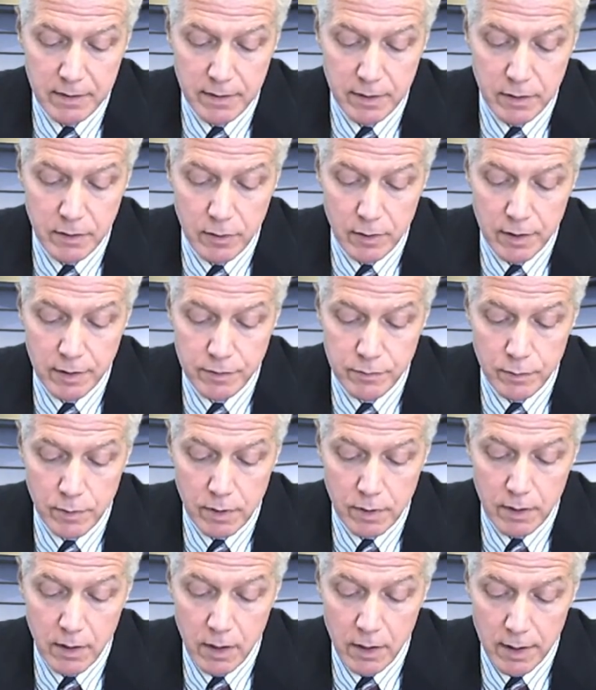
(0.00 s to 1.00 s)
The guards
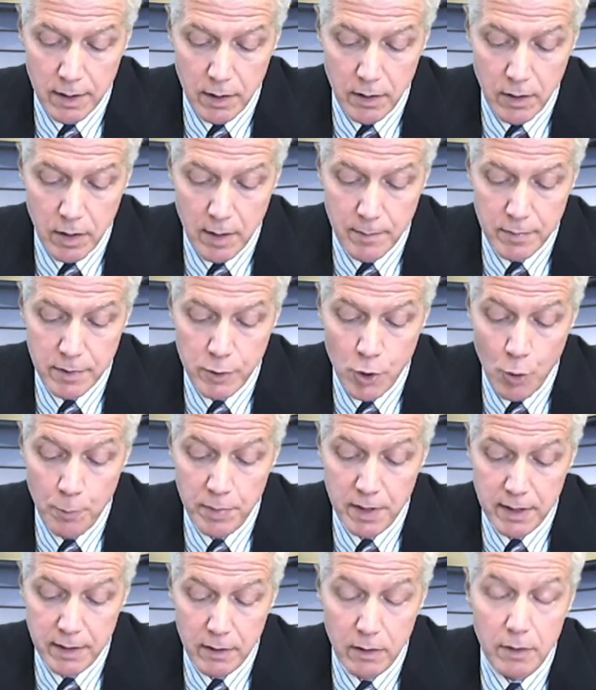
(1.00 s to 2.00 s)
were unarmed.
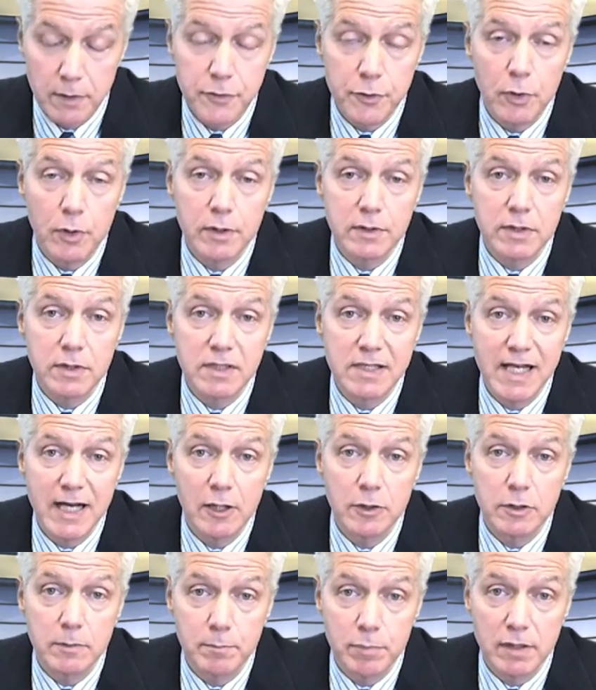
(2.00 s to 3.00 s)
Nobody thought to
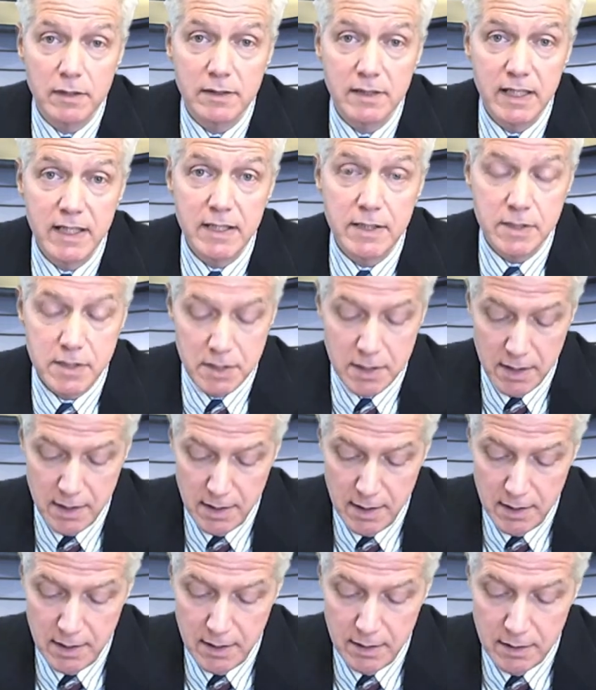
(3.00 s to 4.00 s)
tell the police
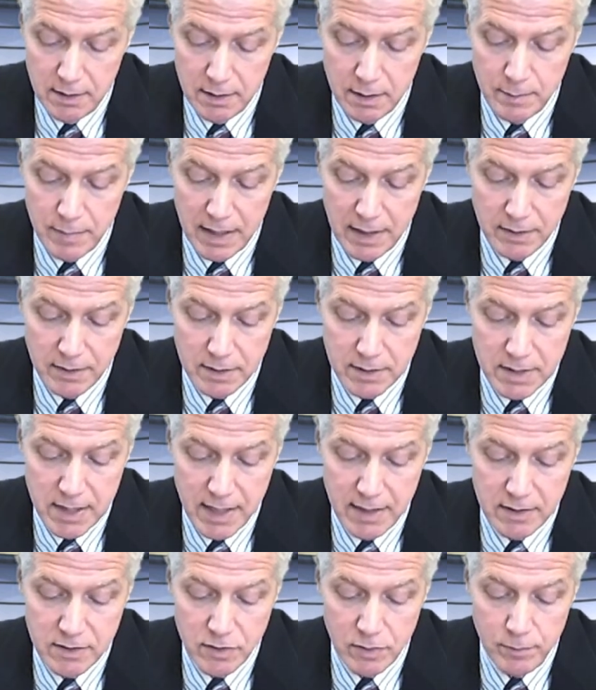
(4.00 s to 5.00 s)
about the
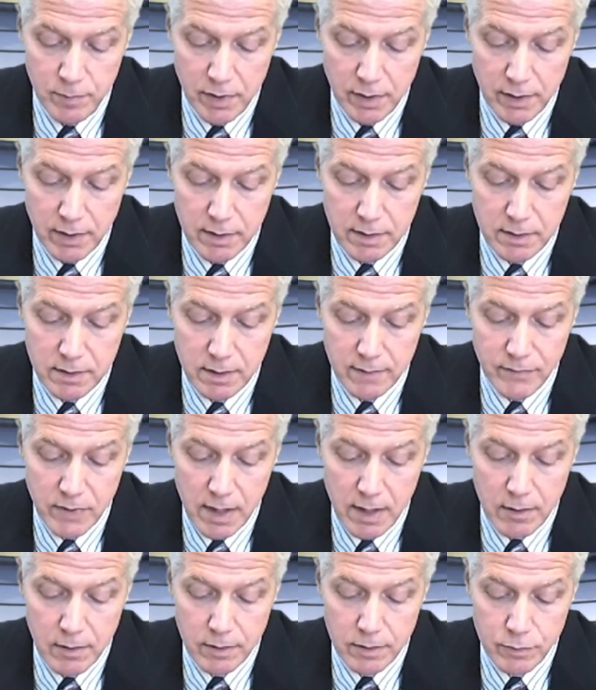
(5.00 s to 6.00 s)
tens of millions of
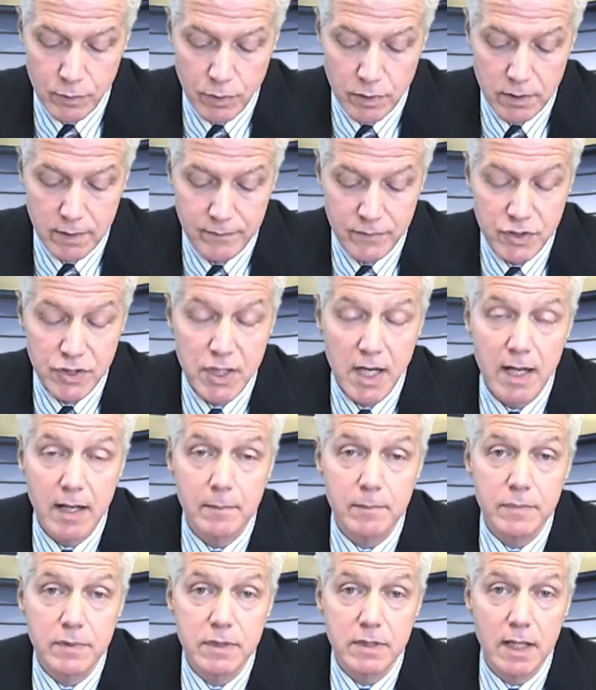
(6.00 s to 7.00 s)
dollars worth of
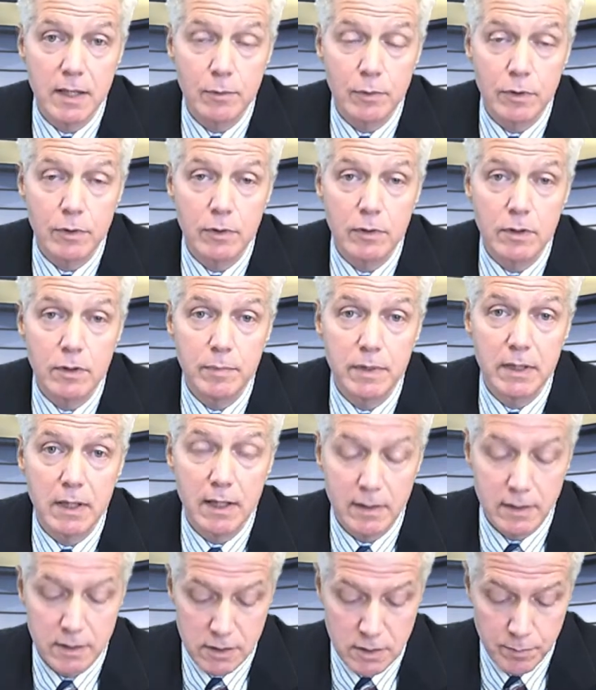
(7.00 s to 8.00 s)
gems that were going to be
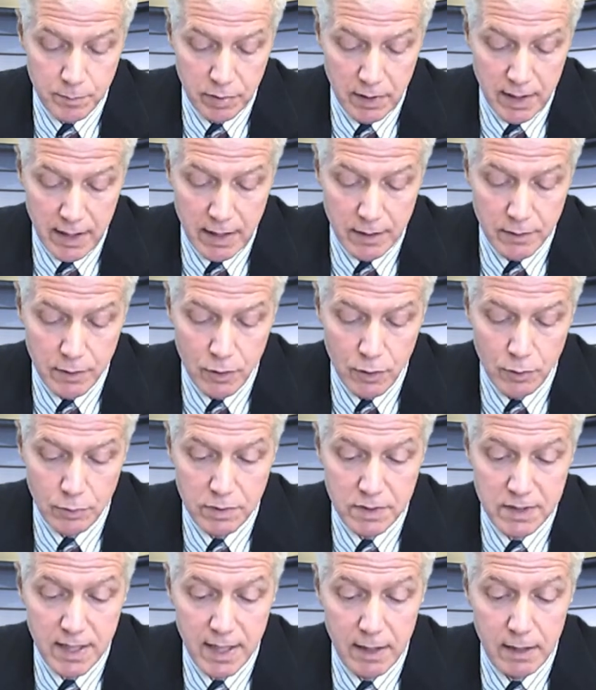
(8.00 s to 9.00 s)
on display in the
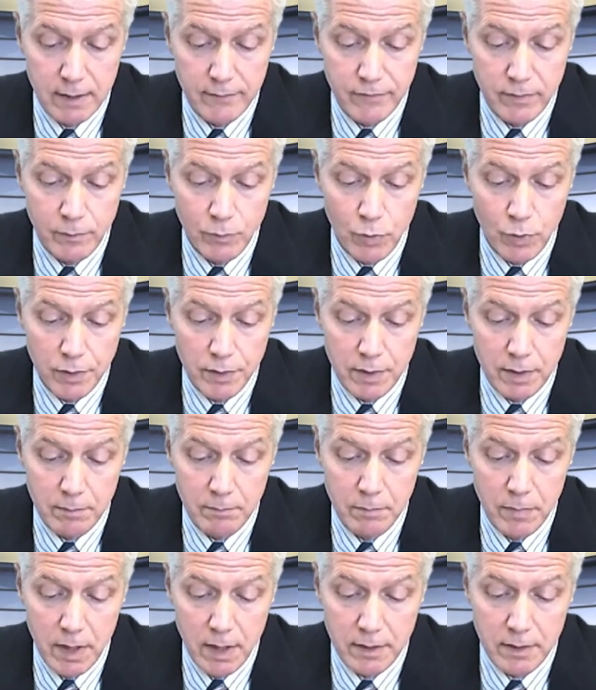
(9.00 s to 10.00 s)
hotel for more than a
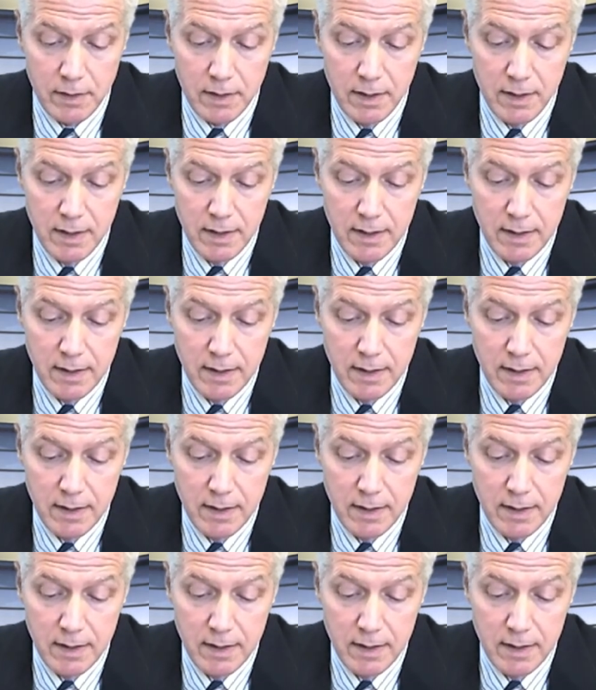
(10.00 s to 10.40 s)
month.